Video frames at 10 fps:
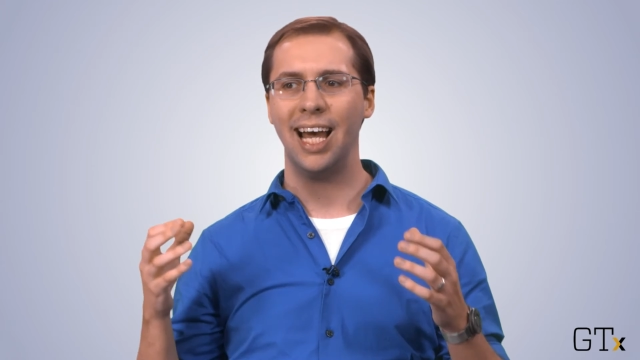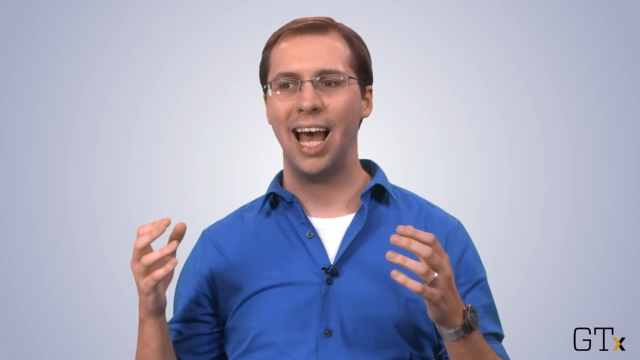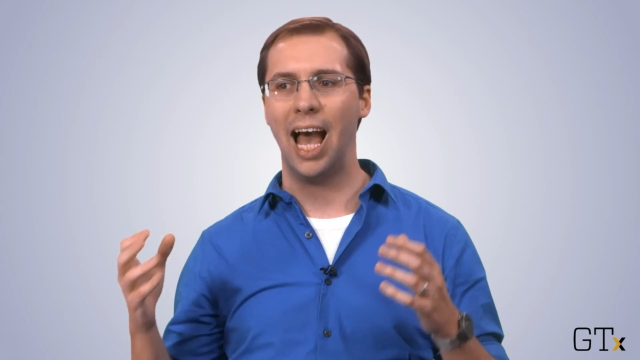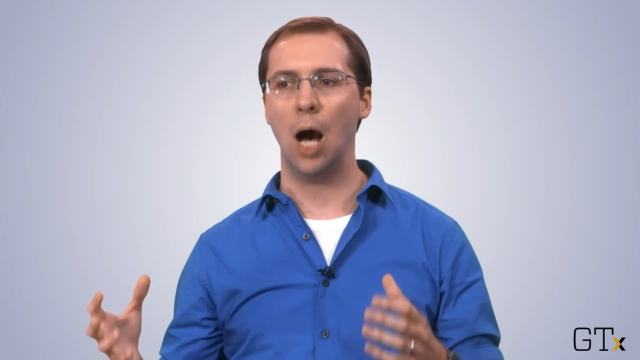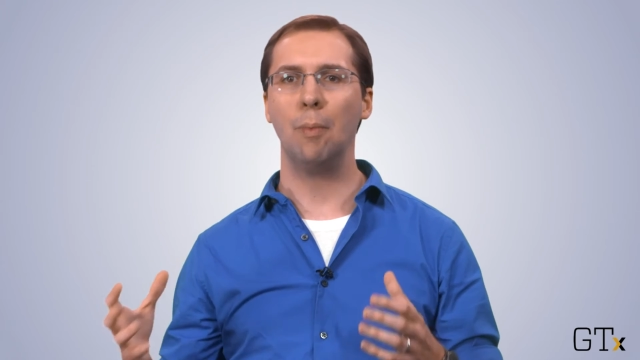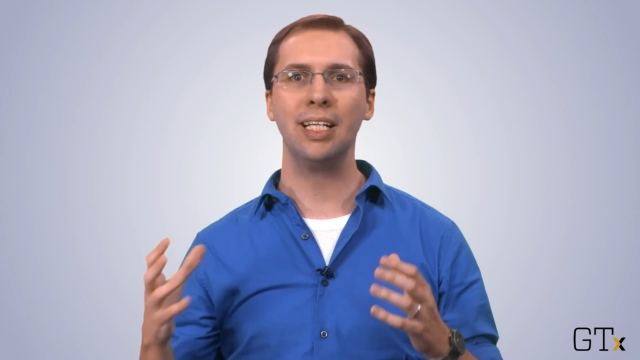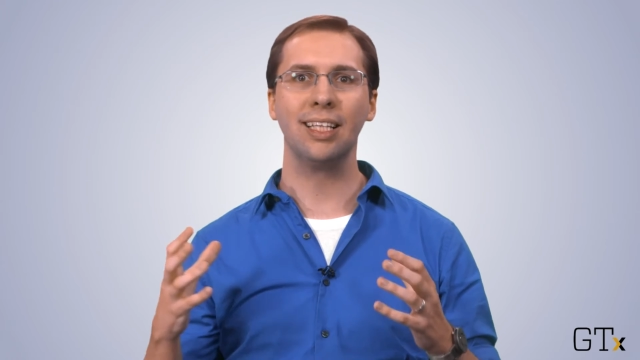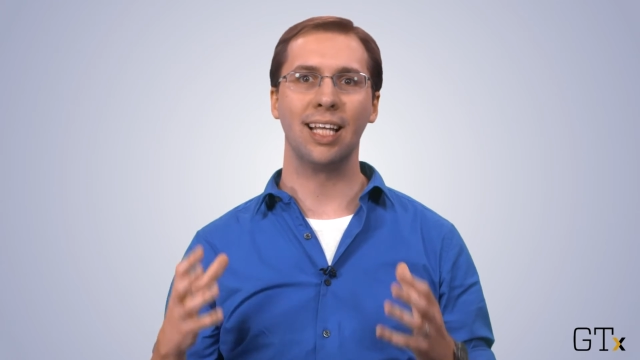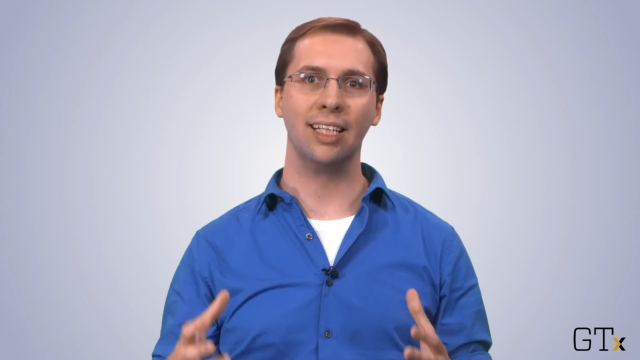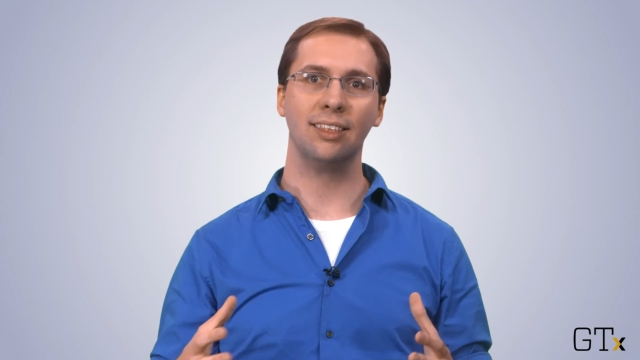how many
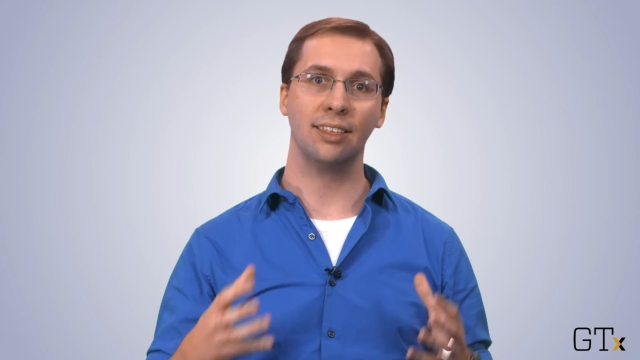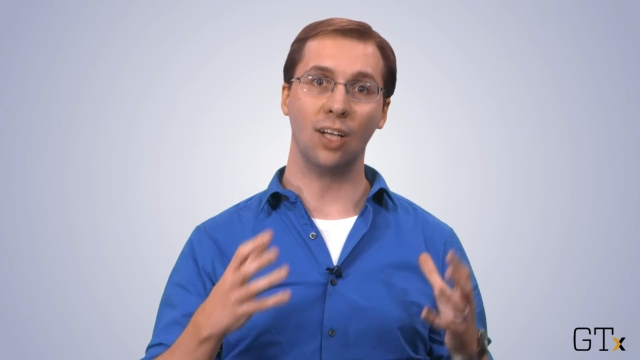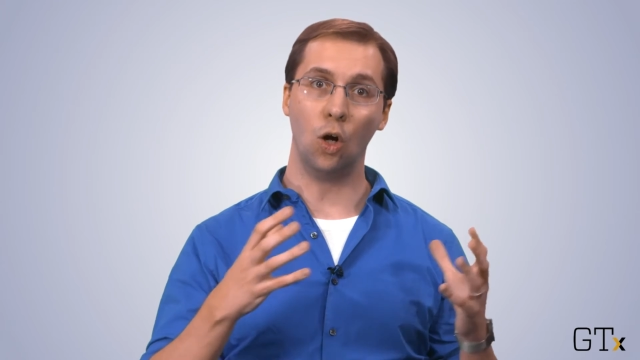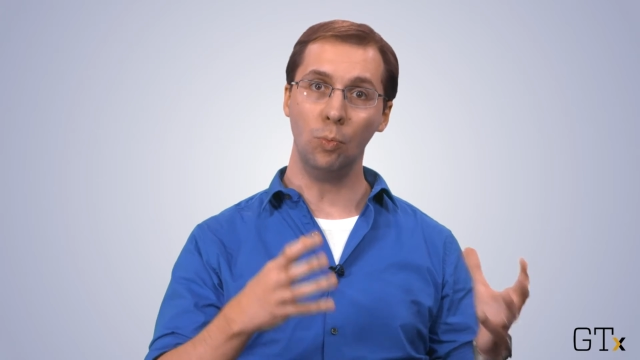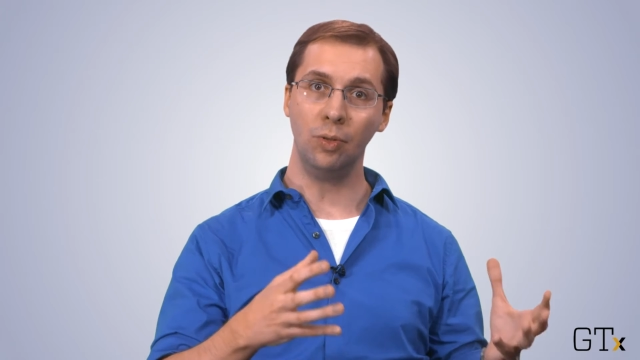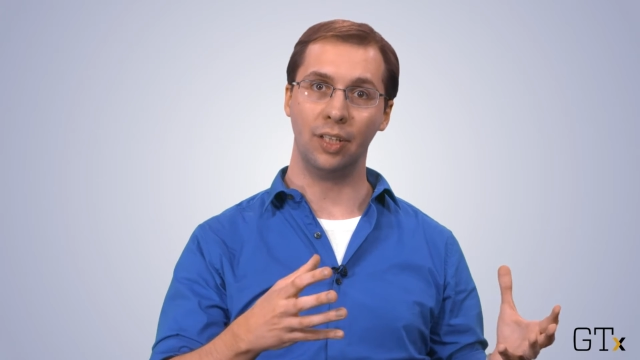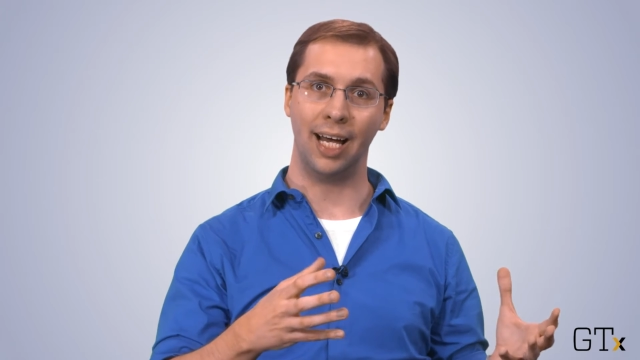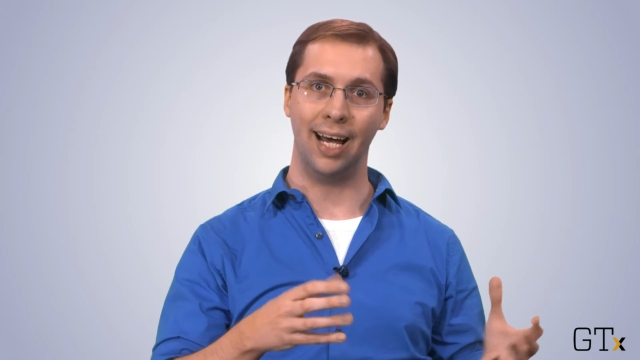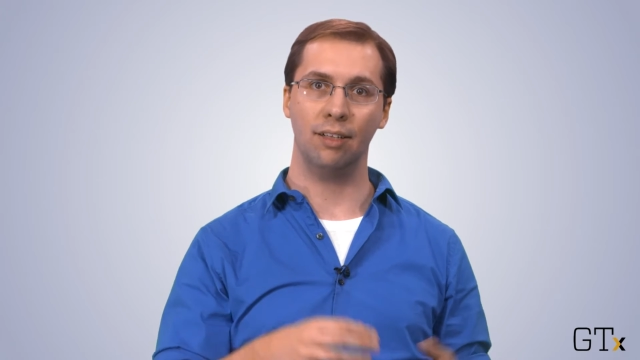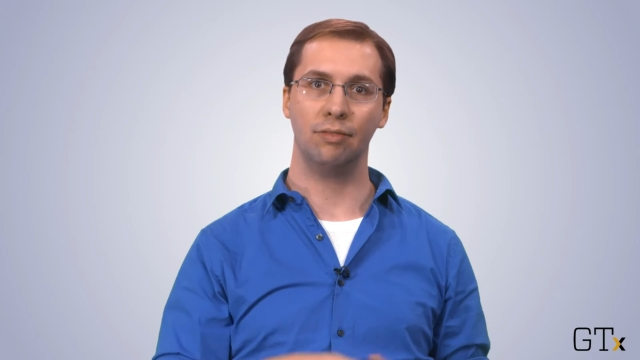legs does a home good
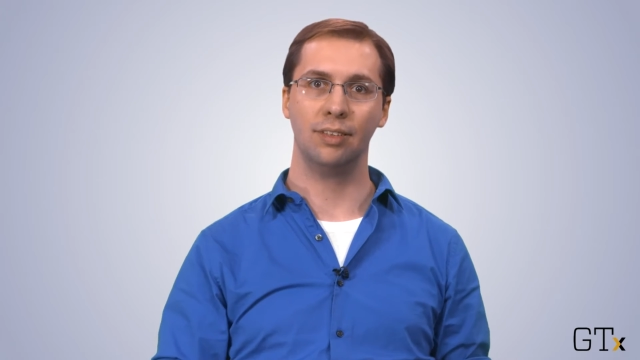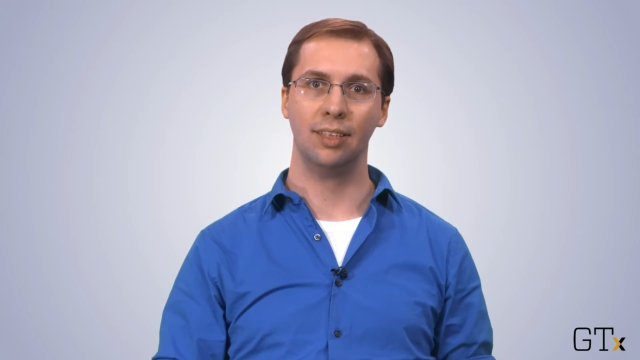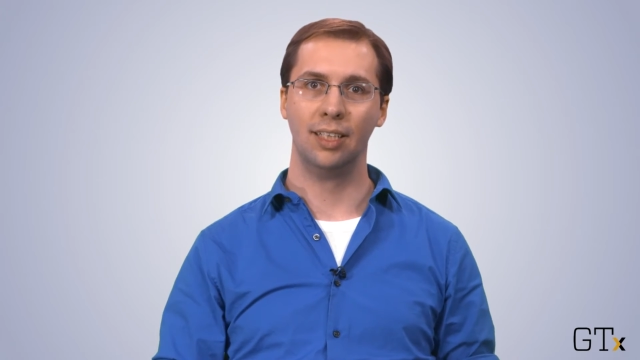have?